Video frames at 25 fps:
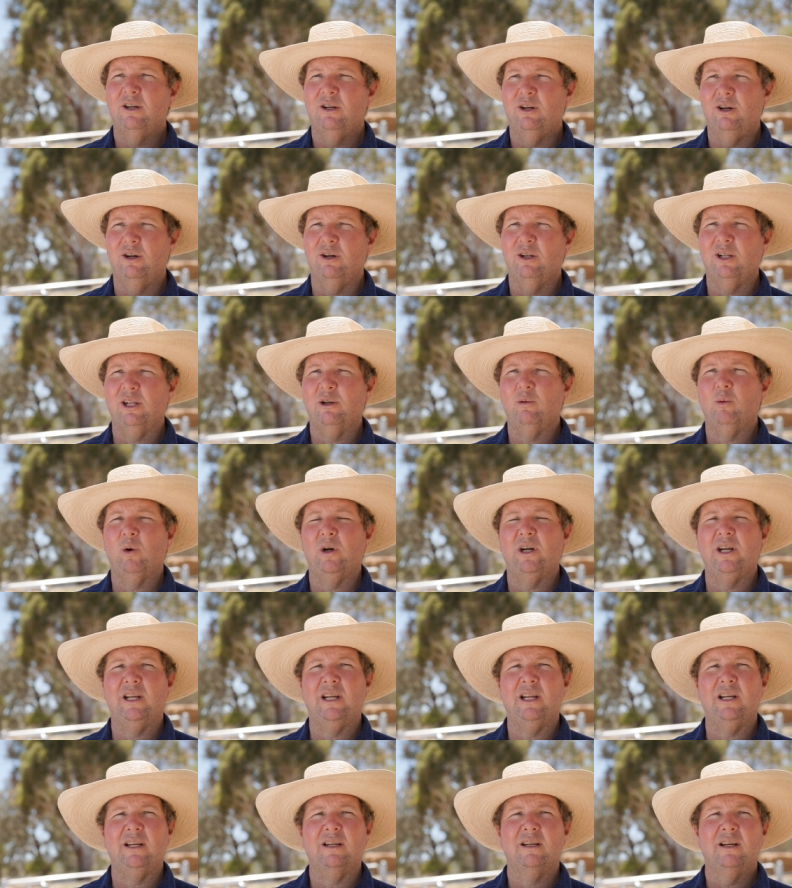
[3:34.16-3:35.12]
early
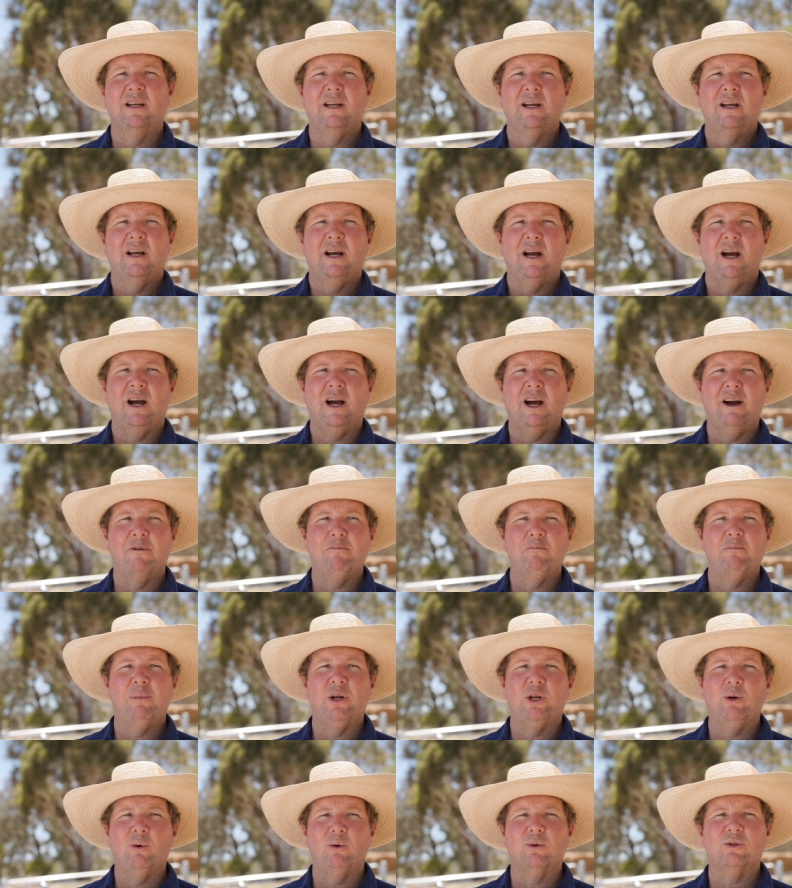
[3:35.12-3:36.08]
weaning um,
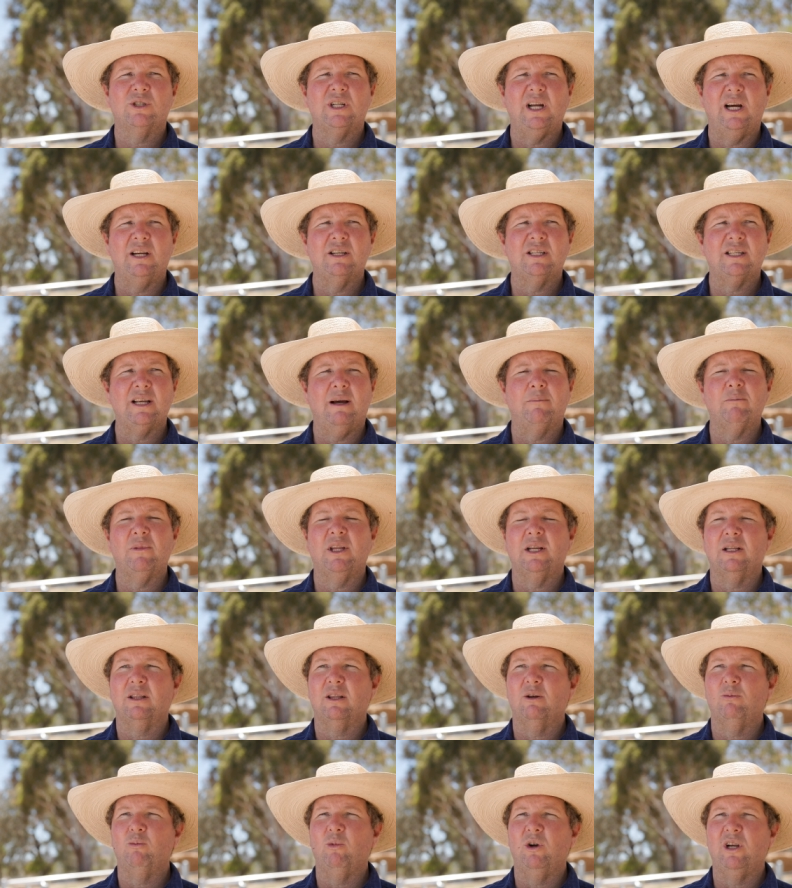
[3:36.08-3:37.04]
but also something
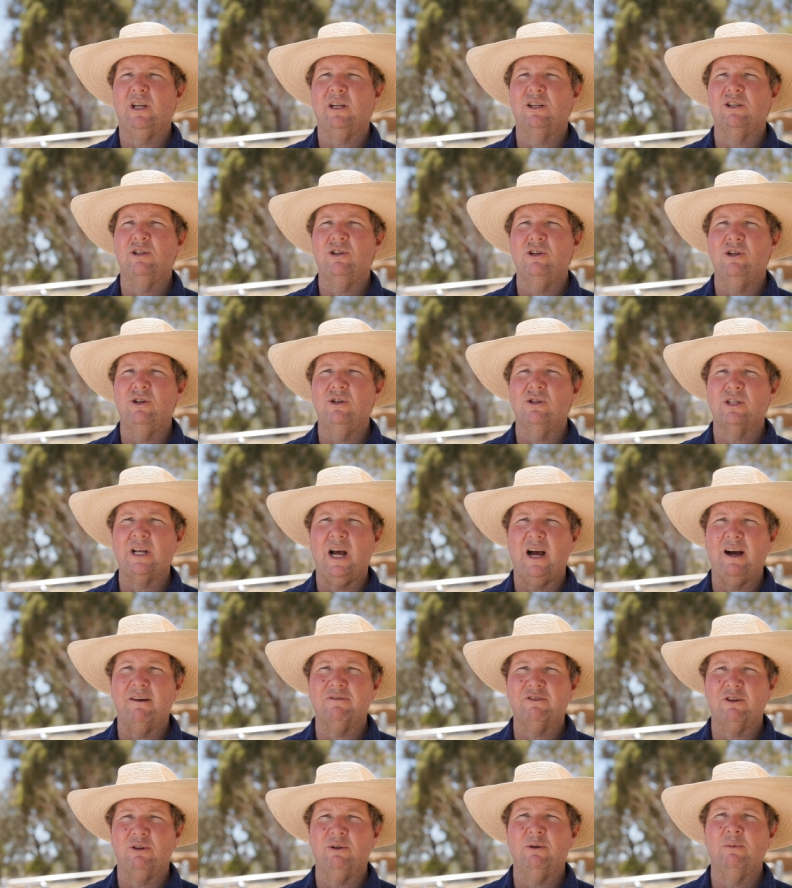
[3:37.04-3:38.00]
that we can use
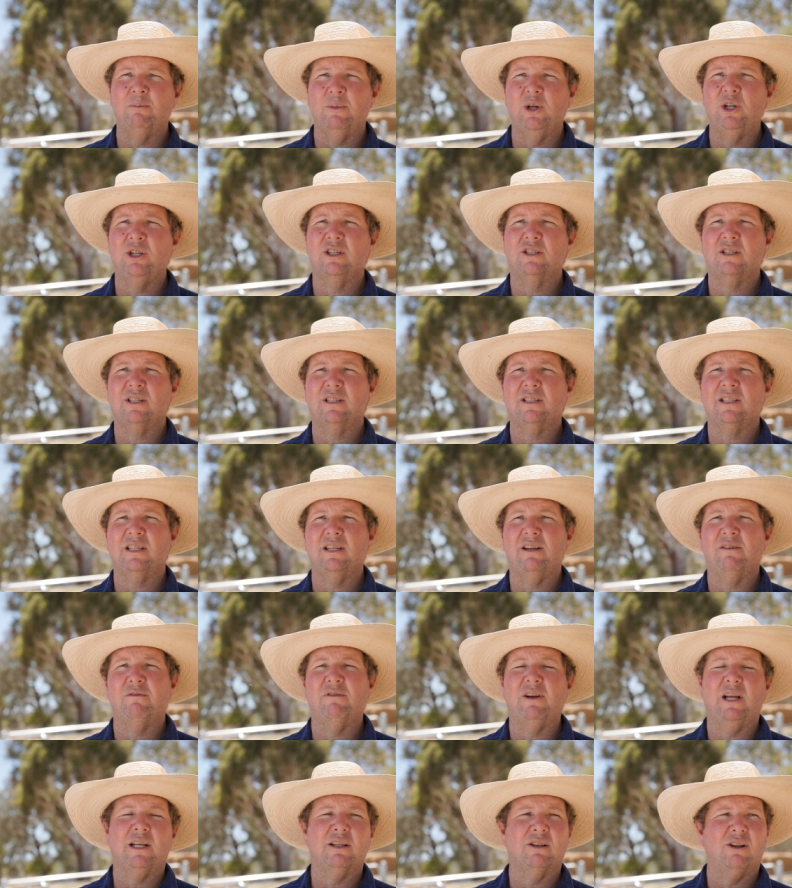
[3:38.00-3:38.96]
after an emergency
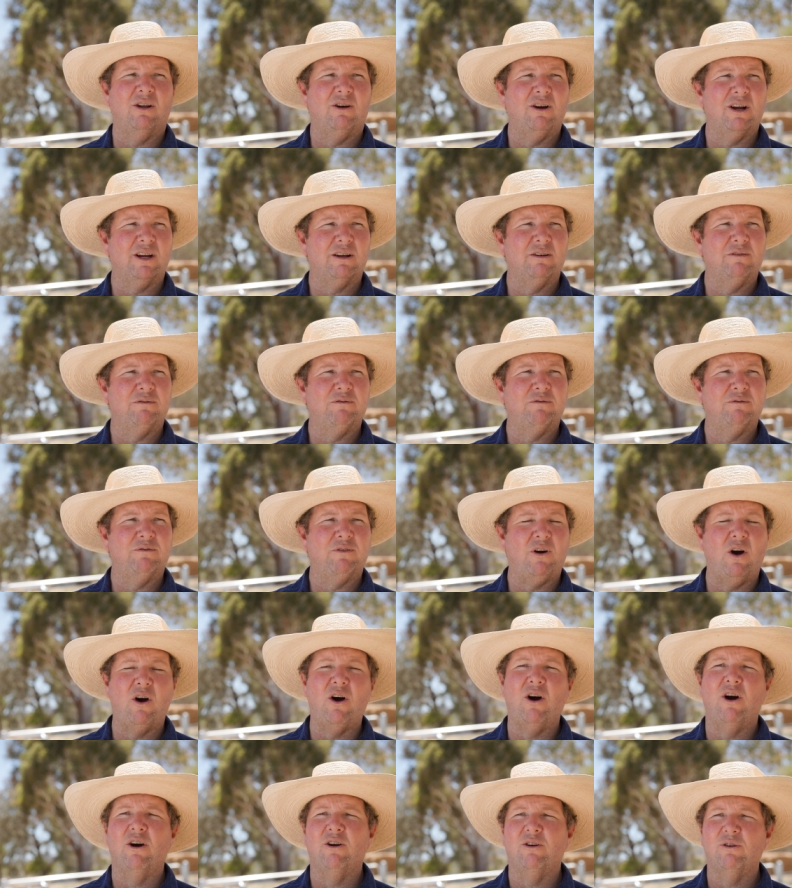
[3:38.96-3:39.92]
event like a
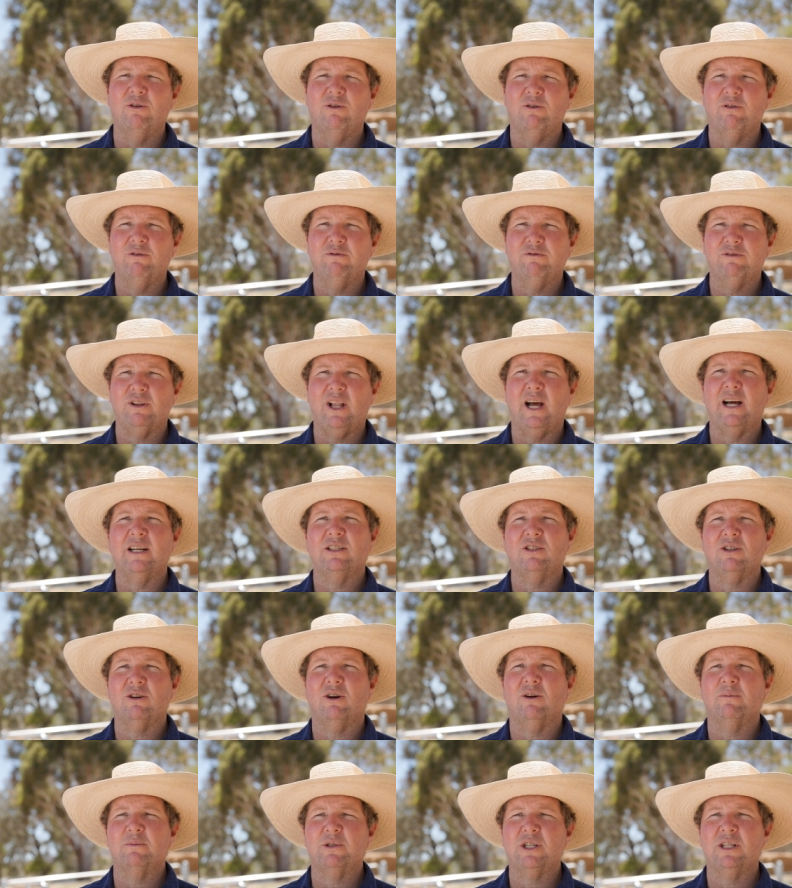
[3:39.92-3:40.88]
fire or a flood
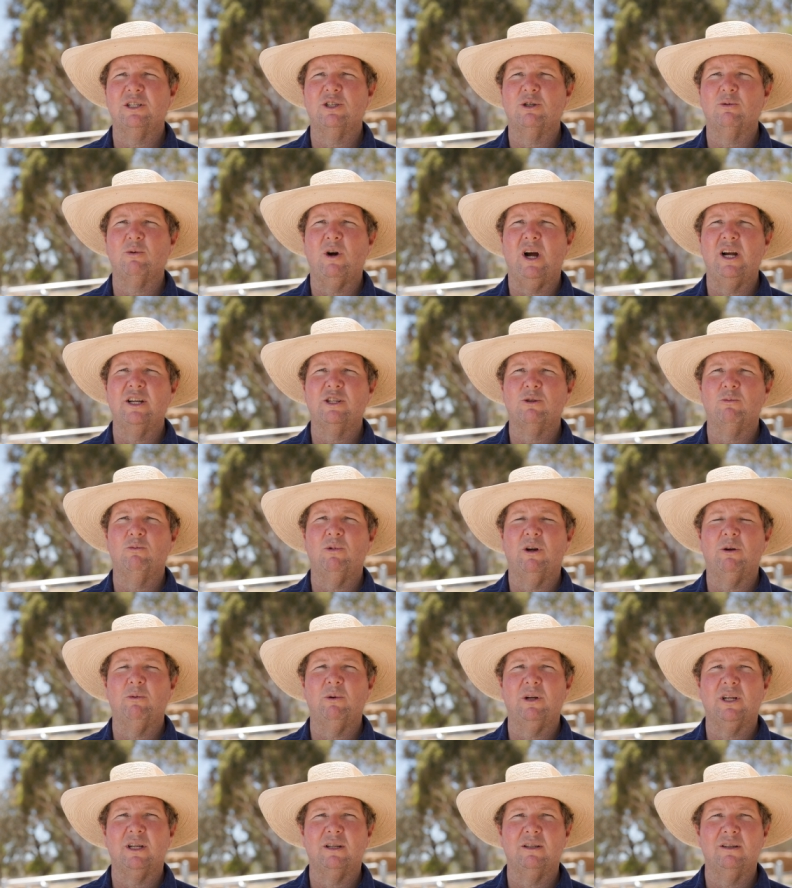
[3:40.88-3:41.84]
type situation where
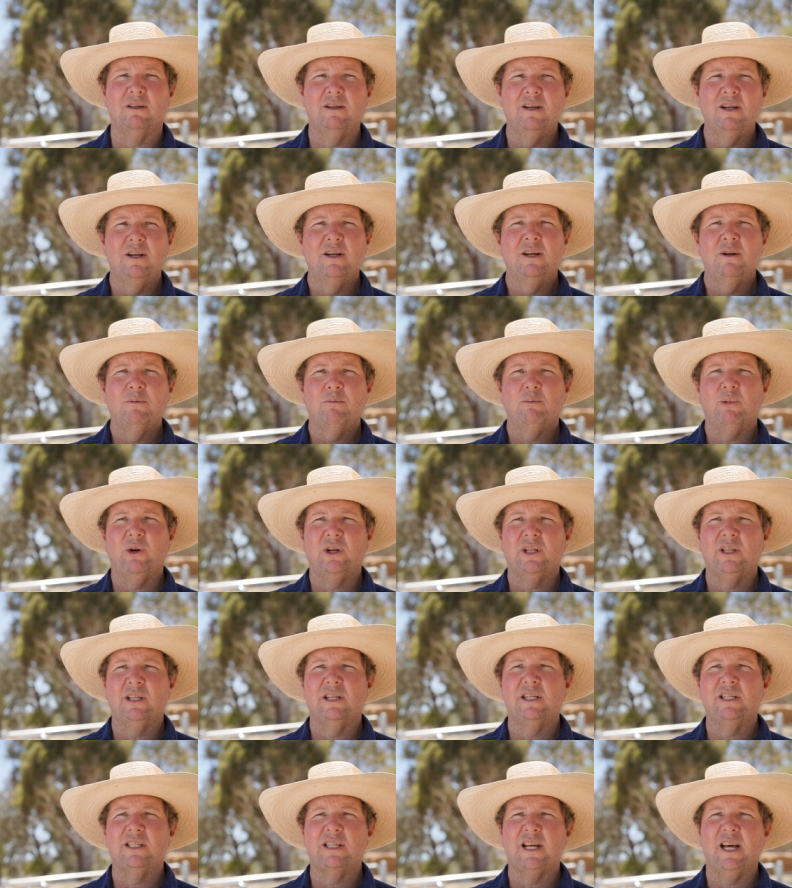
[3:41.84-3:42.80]
we can bring
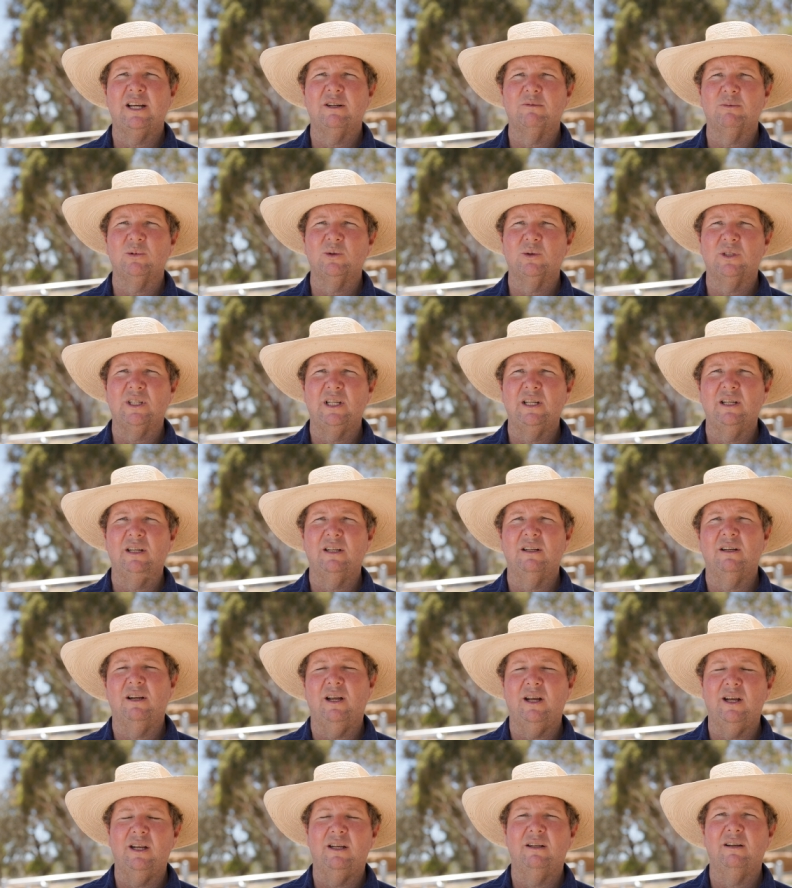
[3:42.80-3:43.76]
these animals in and,
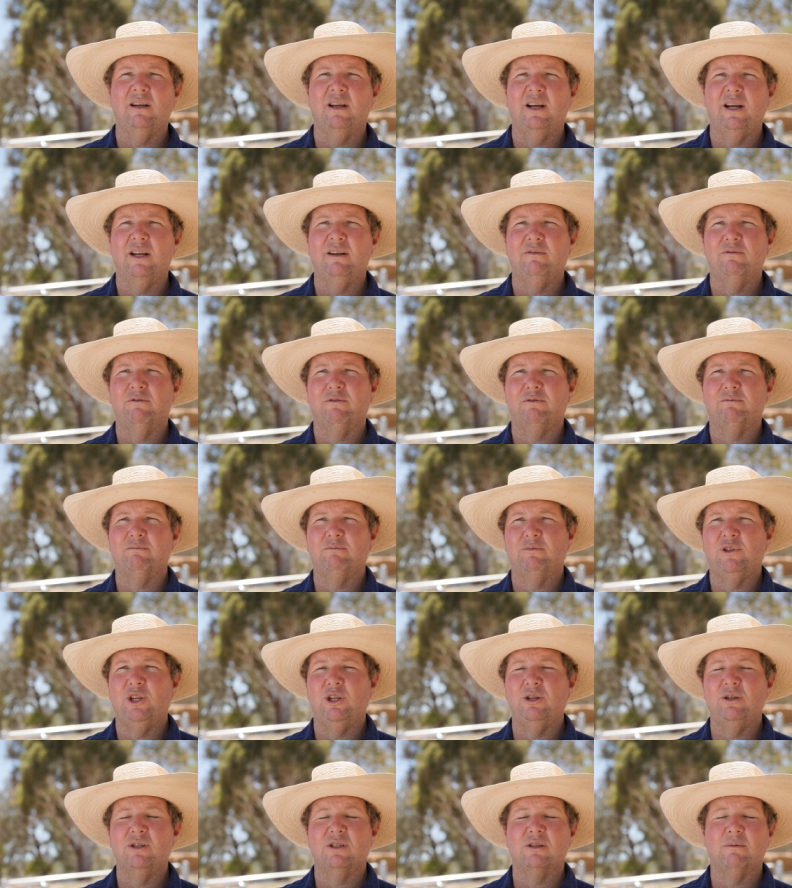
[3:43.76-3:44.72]
and, and
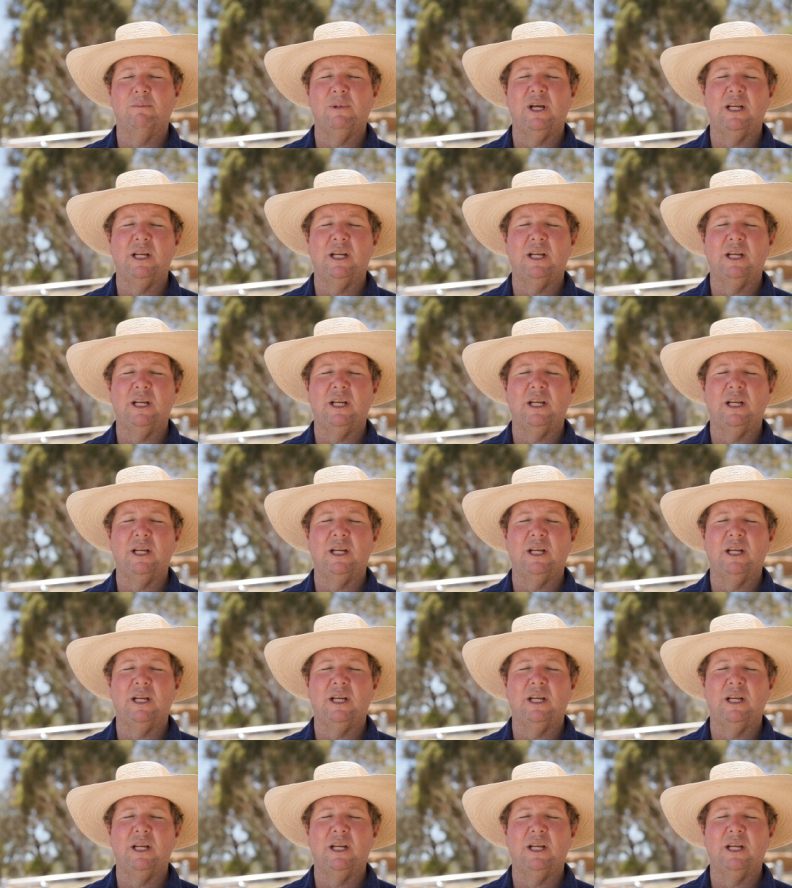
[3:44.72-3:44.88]
use them.